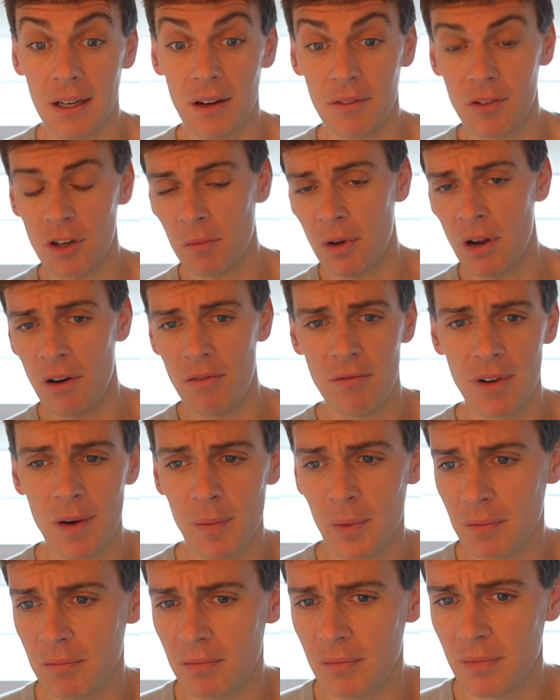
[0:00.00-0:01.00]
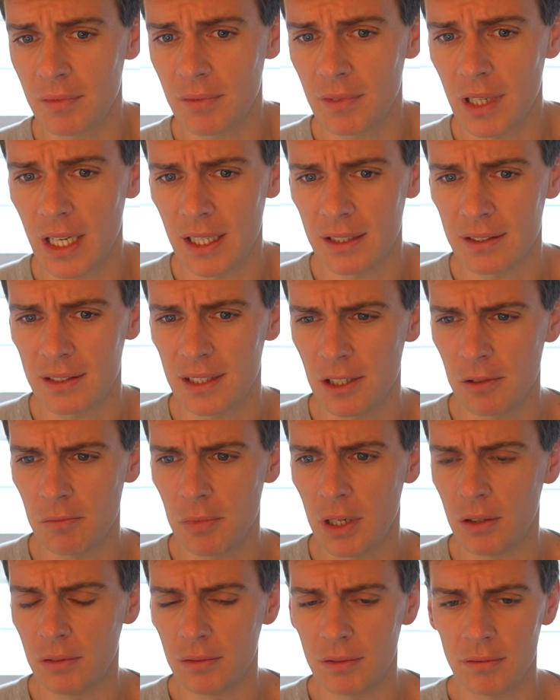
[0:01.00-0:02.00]
Now I've got my own rim and steel
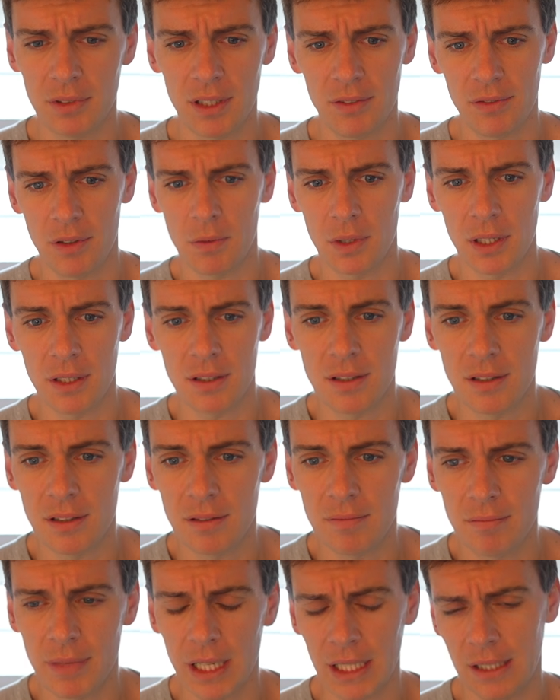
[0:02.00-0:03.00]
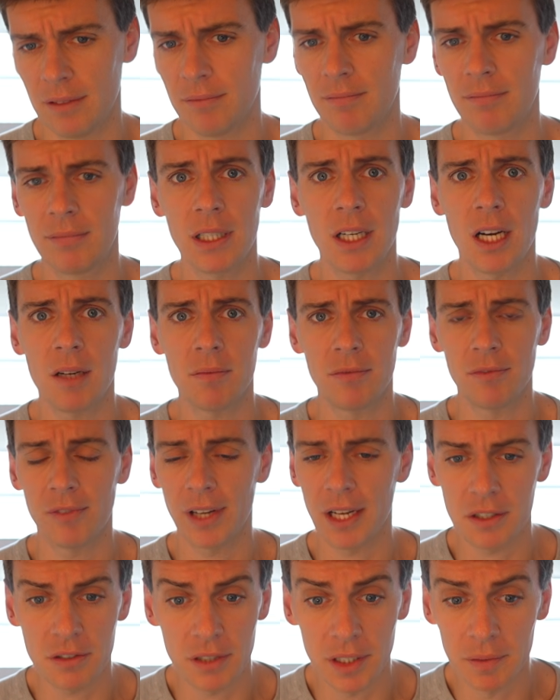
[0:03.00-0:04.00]
mould if I wanted to make a carbon
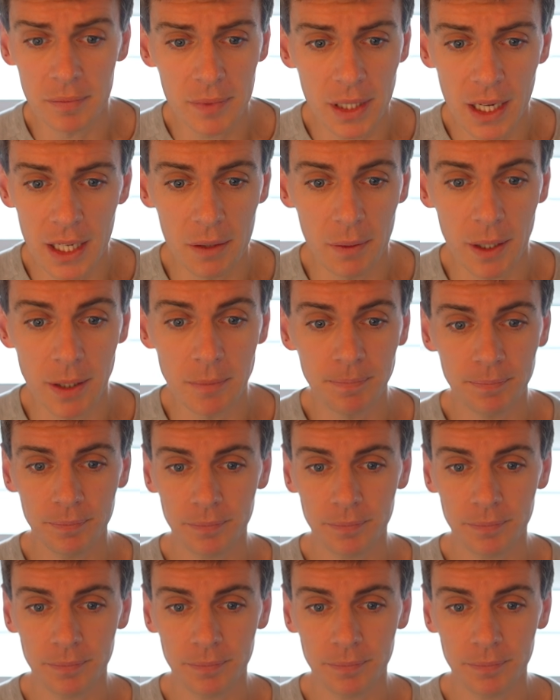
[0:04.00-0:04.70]
factory. Anyway,